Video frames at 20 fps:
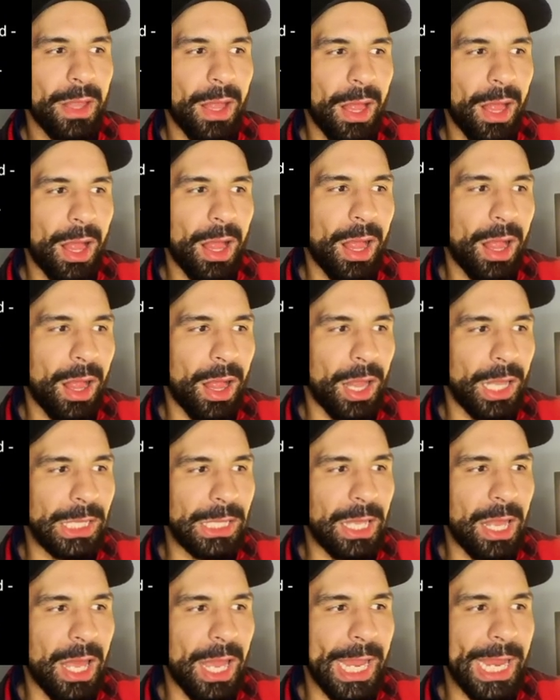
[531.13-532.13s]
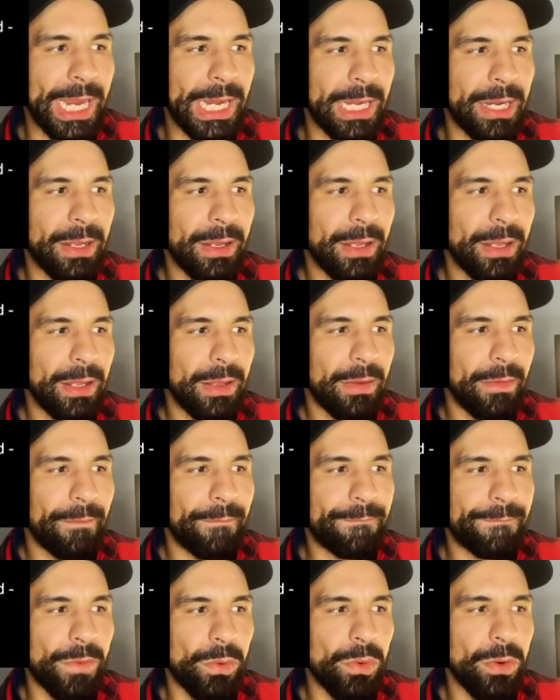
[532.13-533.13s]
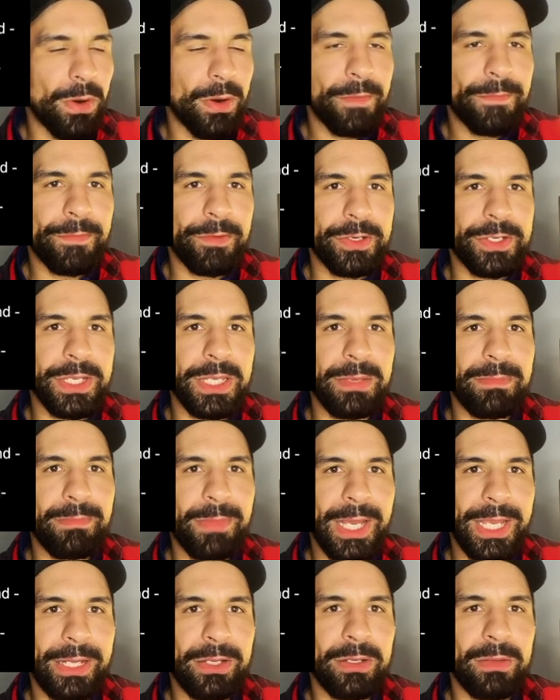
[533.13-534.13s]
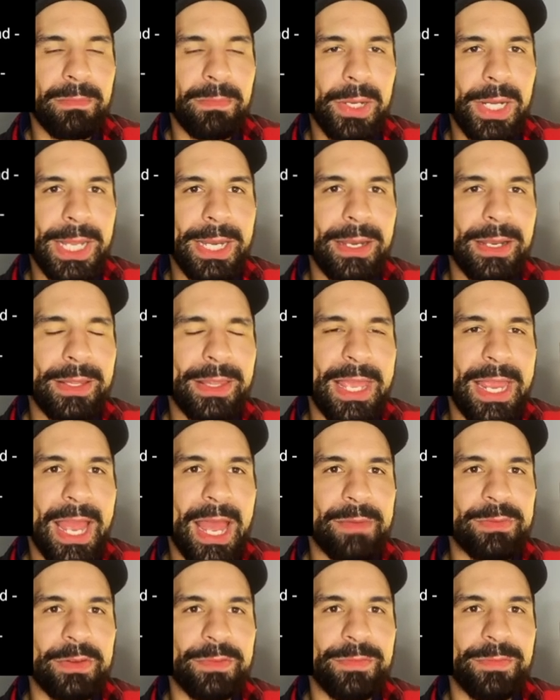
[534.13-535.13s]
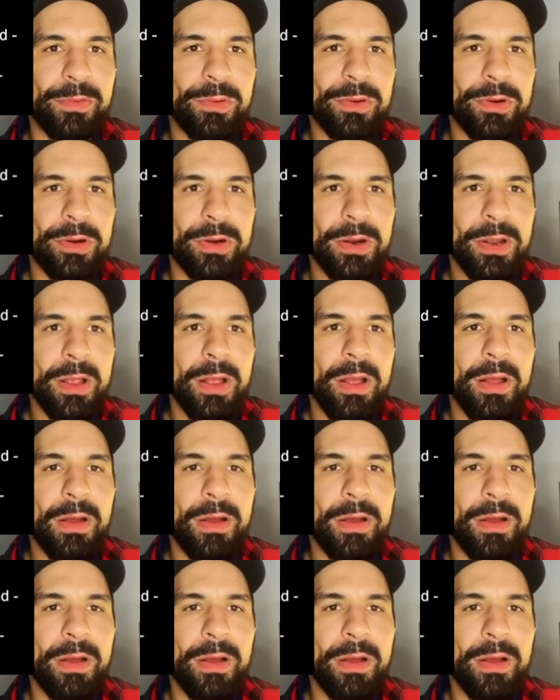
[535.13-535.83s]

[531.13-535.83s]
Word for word: uh, line four for Team Michael, but they have a four,